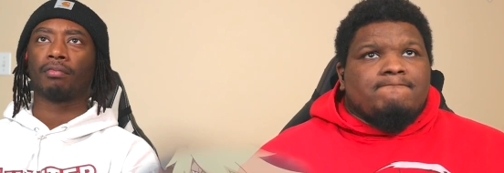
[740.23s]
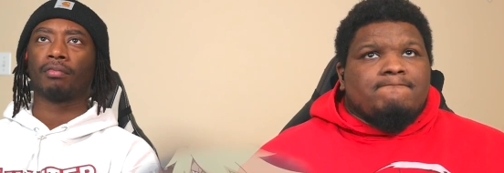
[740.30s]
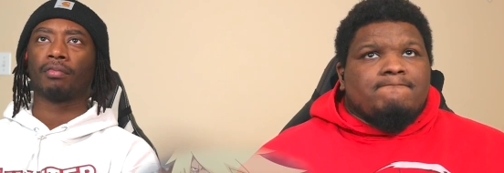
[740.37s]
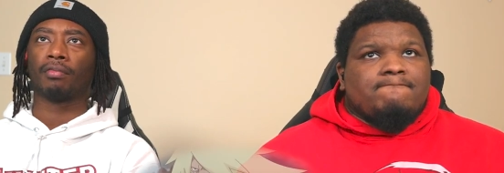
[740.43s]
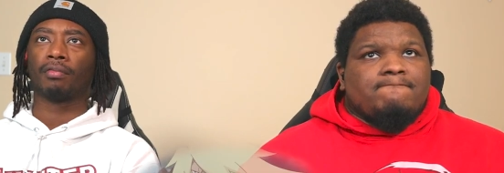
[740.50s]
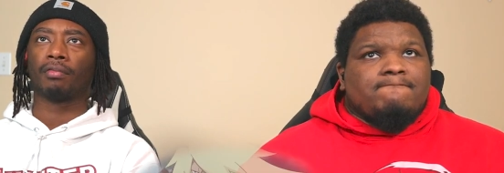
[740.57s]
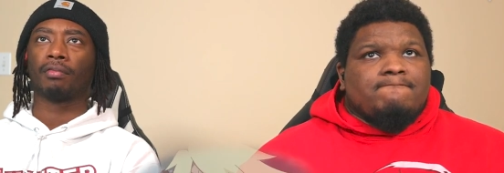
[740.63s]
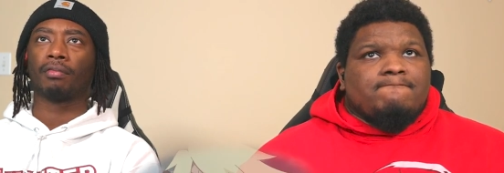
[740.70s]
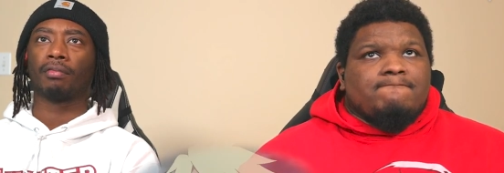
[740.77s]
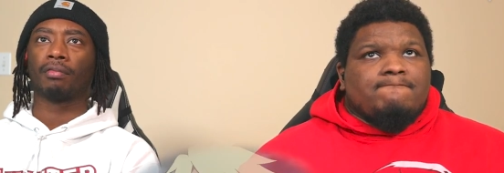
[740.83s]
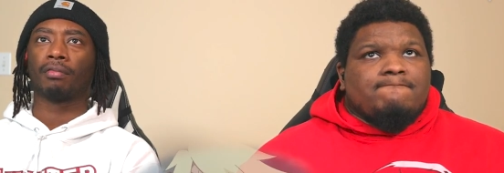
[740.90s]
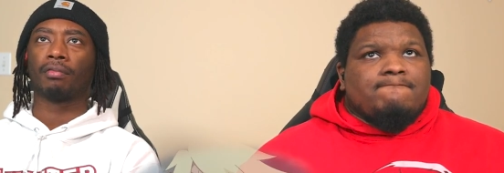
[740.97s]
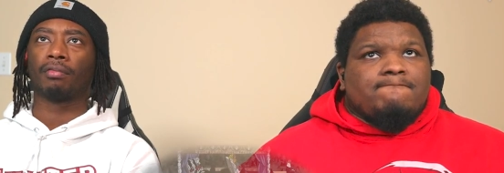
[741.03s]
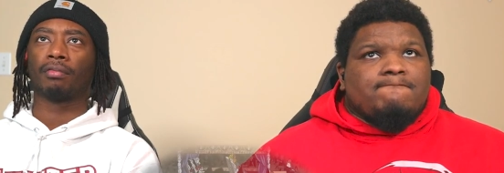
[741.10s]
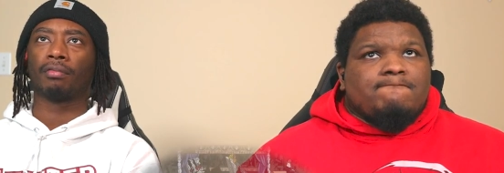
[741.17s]

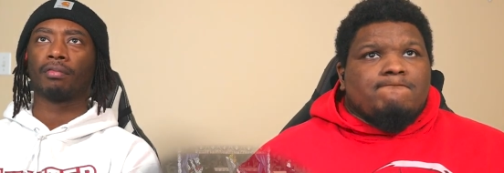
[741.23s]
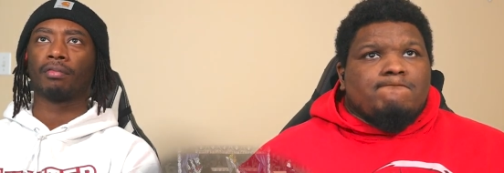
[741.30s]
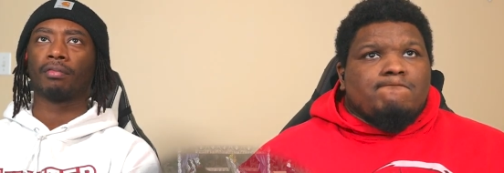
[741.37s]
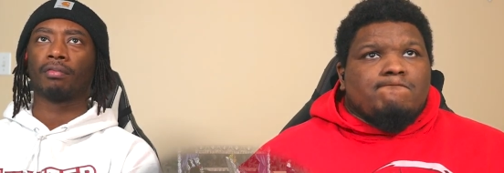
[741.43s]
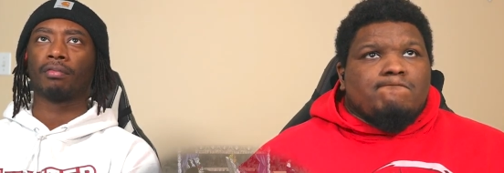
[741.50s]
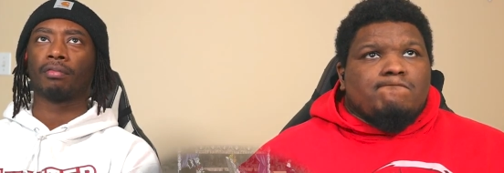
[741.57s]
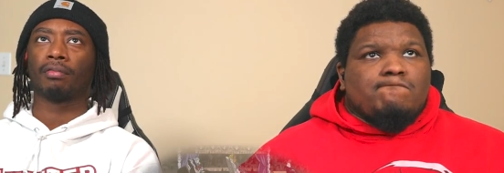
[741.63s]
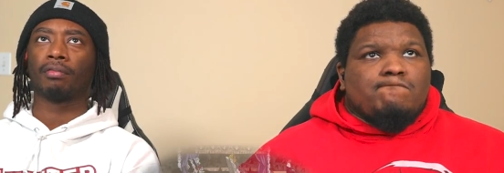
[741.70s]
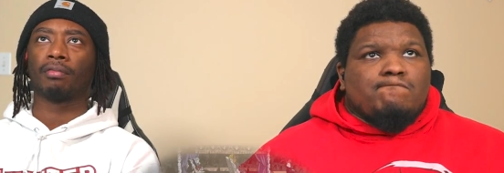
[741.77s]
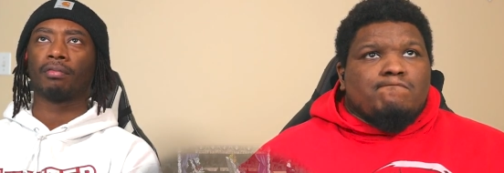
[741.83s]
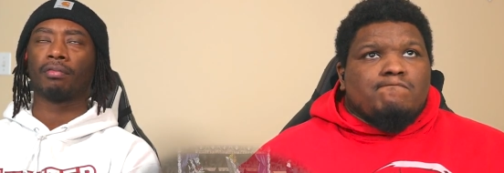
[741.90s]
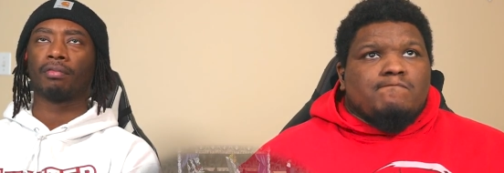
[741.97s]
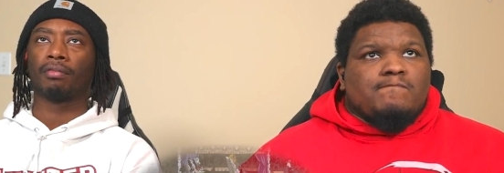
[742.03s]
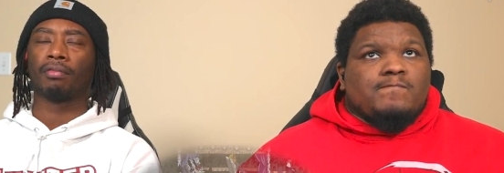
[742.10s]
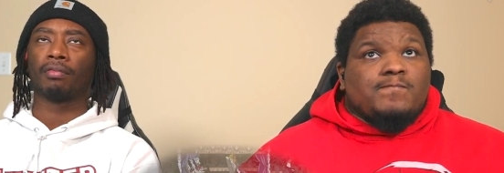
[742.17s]

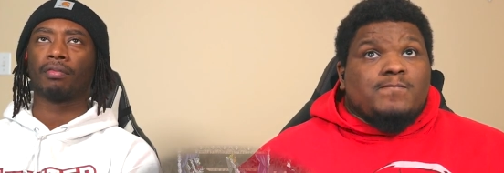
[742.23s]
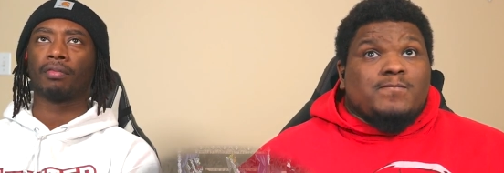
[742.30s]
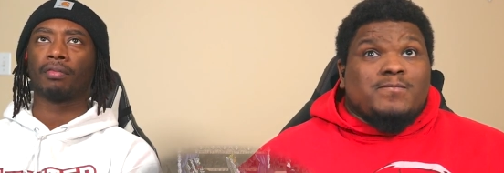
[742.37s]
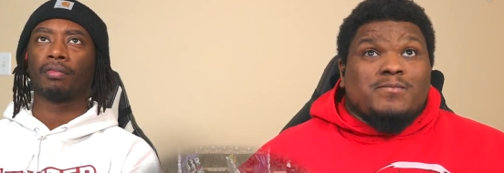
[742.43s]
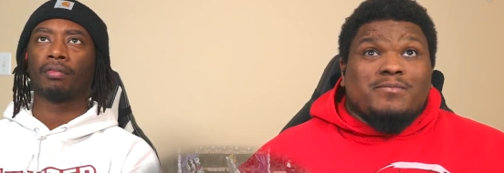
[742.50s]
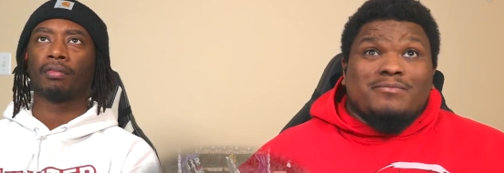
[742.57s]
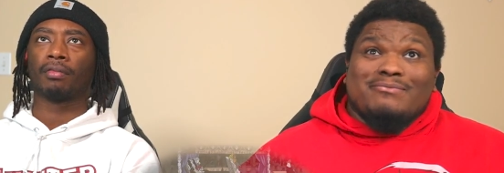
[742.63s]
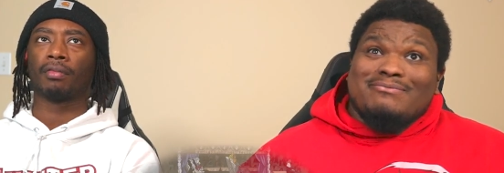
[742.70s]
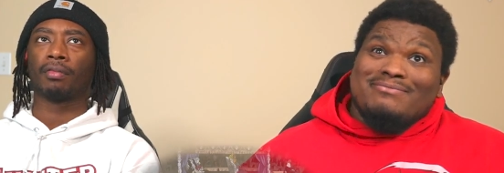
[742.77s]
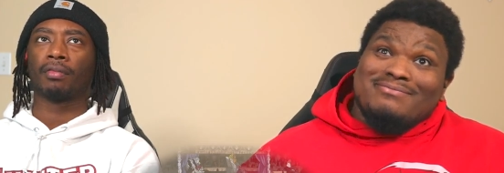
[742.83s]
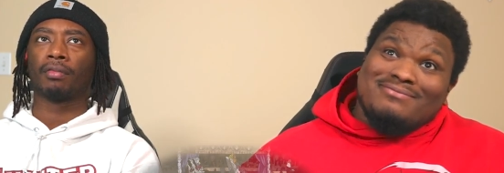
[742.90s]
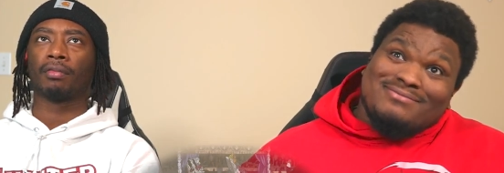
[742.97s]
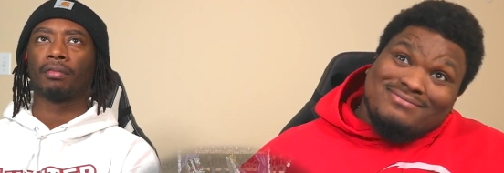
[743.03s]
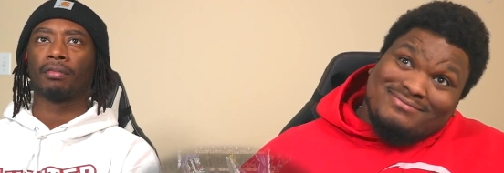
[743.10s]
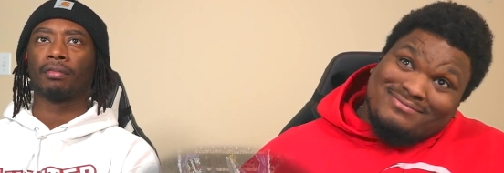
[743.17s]

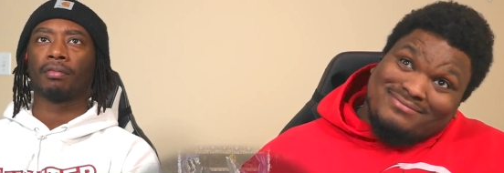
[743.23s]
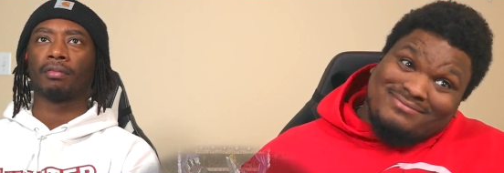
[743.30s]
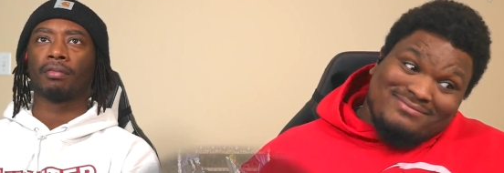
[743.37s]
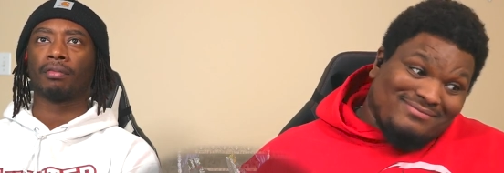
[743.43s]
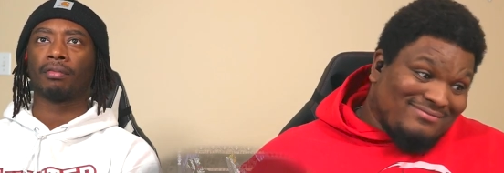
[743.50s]
(silence)